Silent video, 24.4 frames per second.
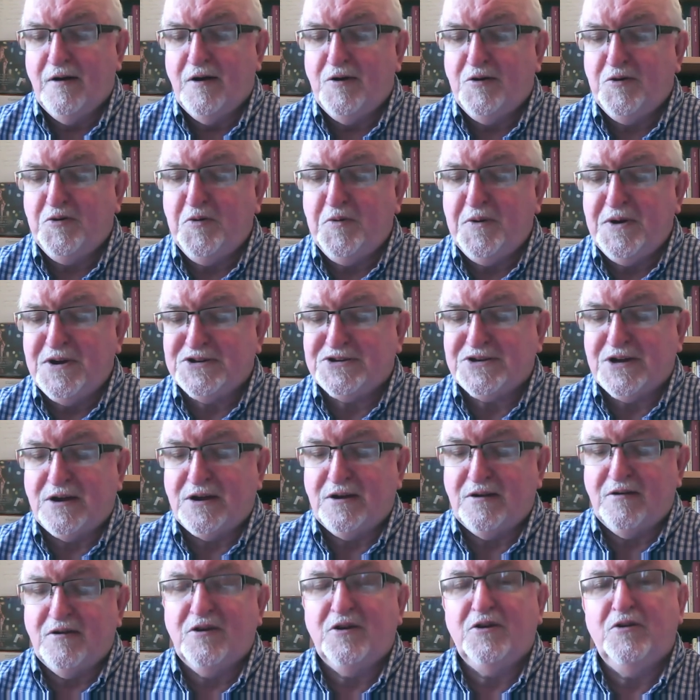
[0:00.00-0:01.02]
Who is
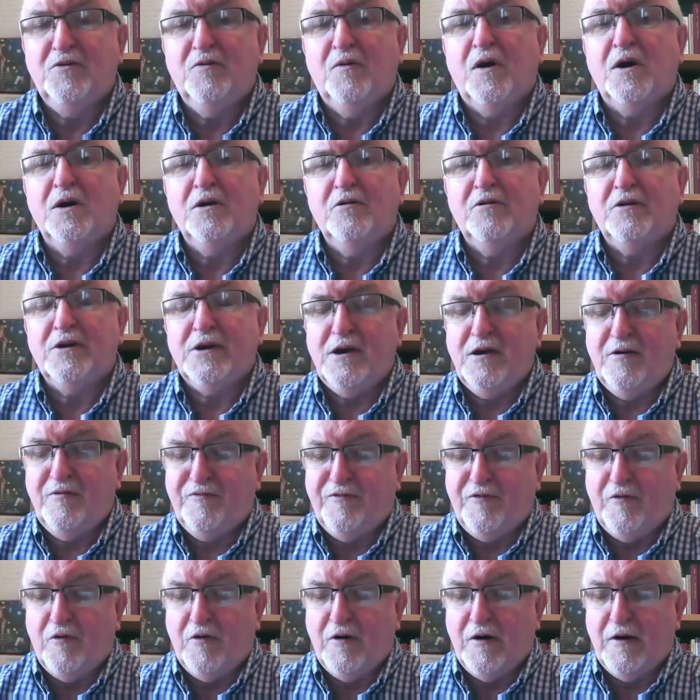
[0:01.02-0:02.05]
it you are looking
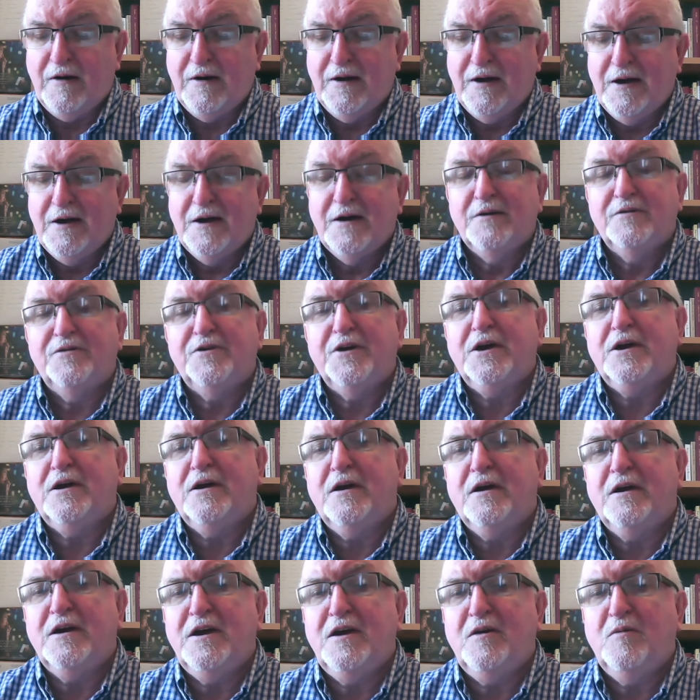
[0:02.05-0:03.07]
for?
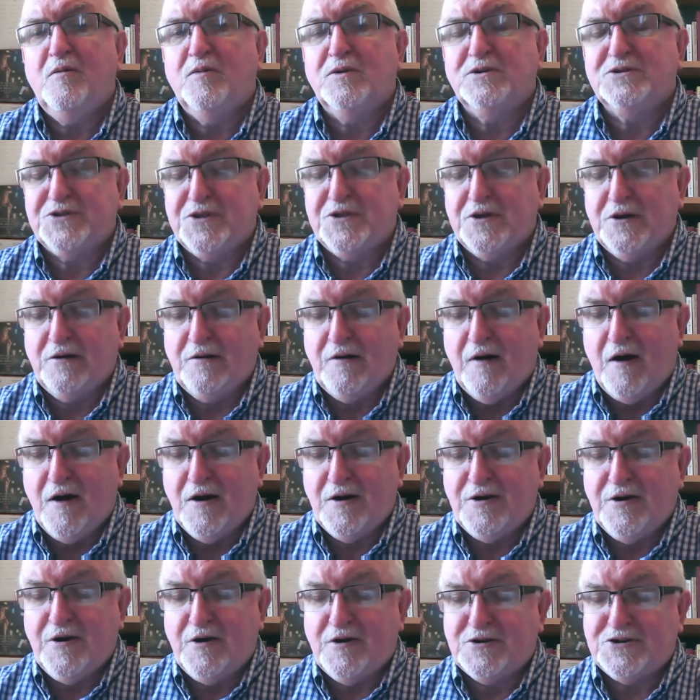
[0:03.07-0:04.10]
Thinking he was the
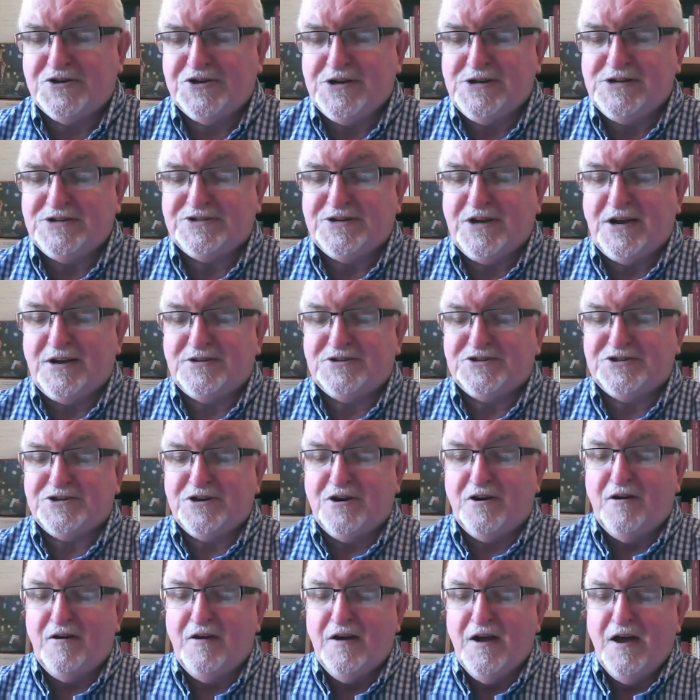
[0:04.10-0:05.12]
gardener, she said,
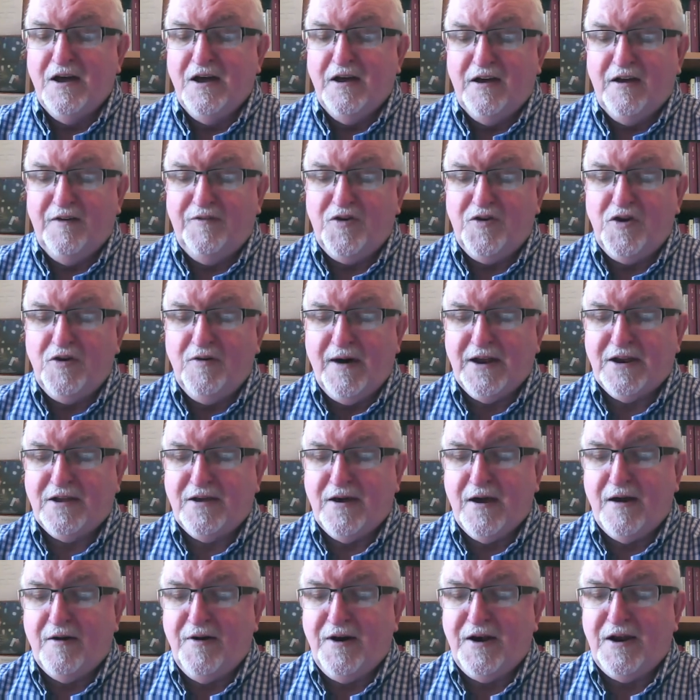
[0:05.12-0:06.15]
Sir, if you had
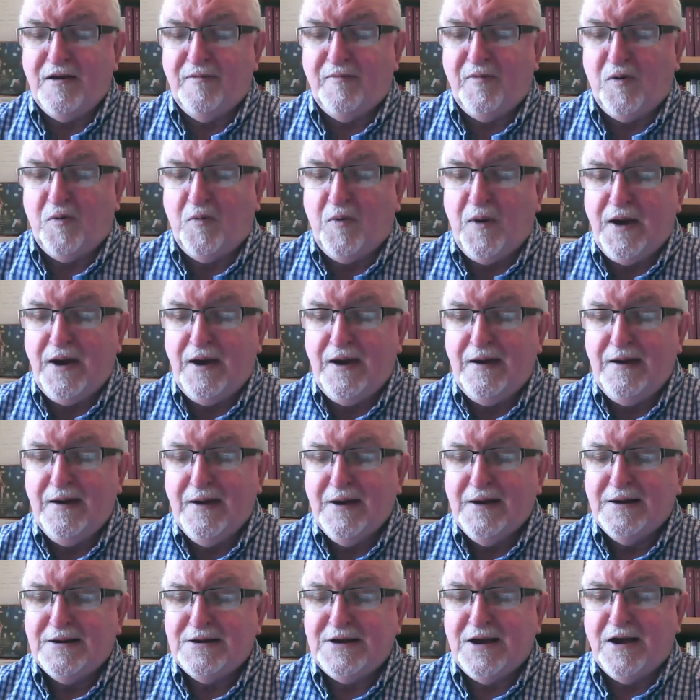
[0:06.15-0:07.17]
carried him away,
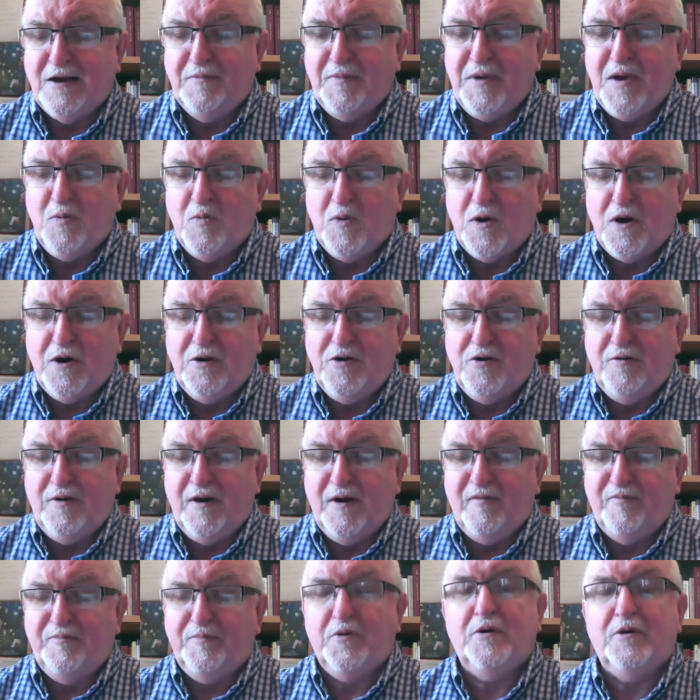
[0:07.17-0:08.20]
tell me where you
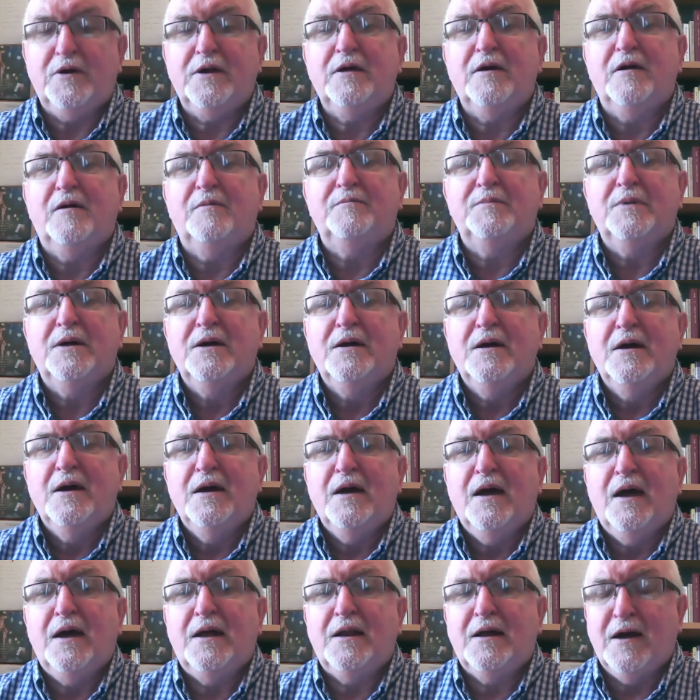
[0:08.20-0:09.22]
have put him,
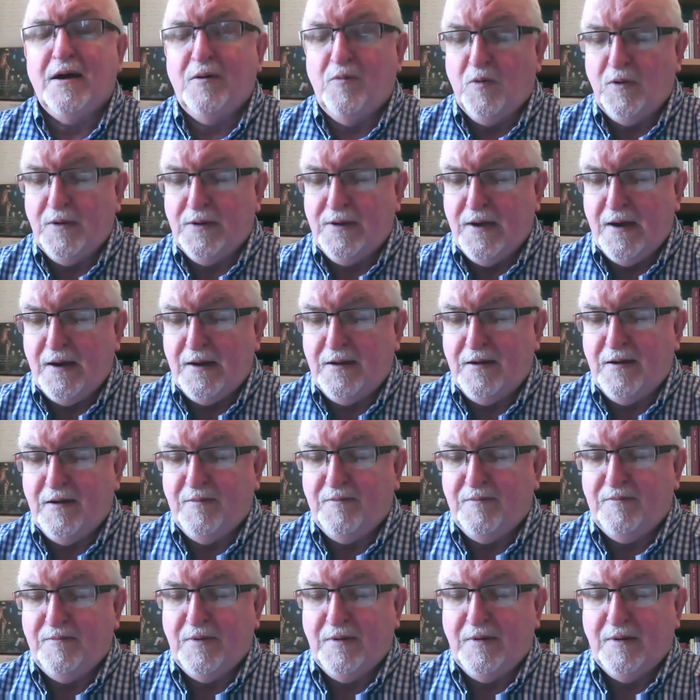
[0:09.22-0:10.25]
and I will get
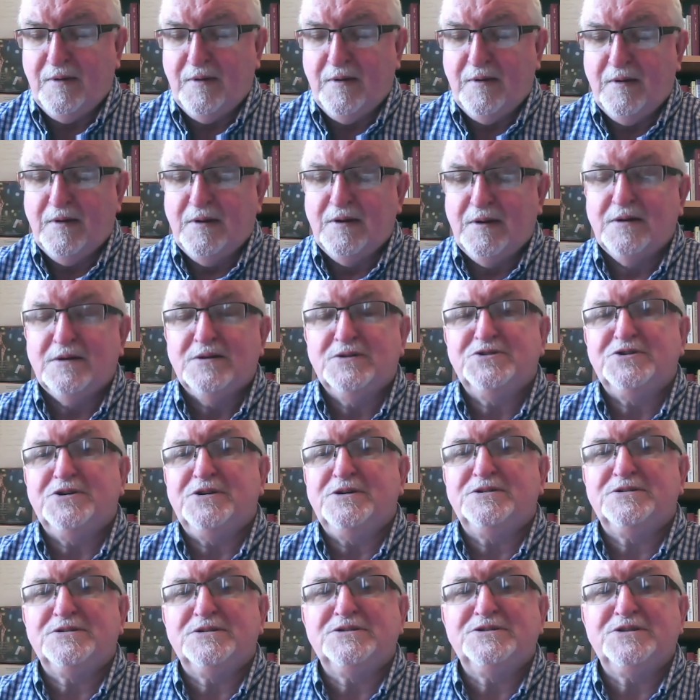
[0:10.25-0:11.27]
him.
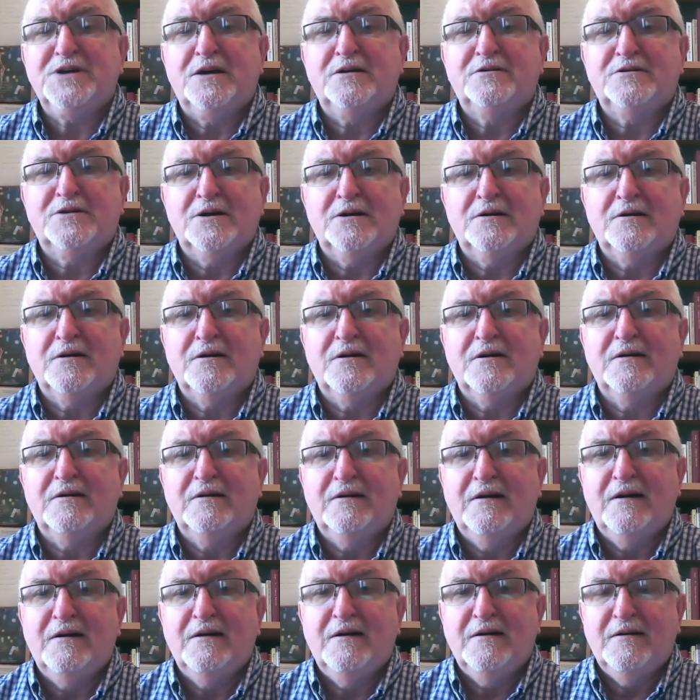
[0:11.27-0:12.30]
Jesus said to her,
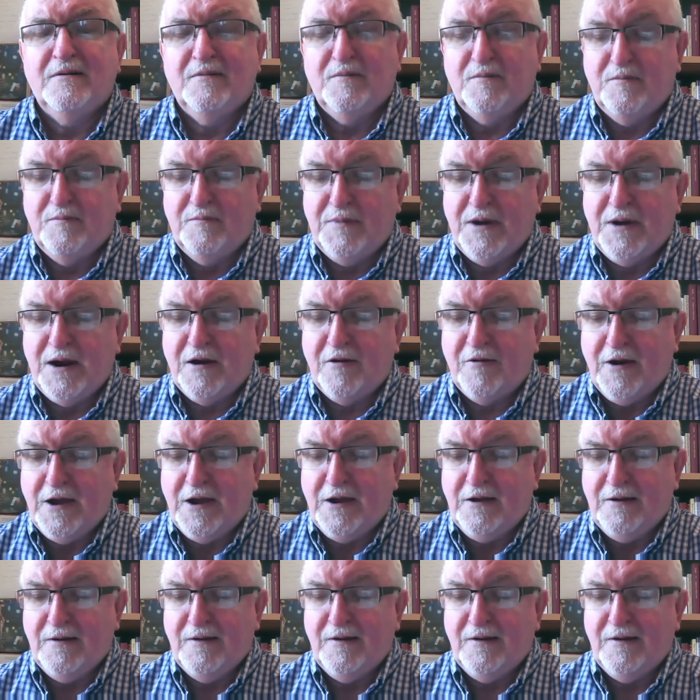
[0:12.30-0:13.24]
Mary.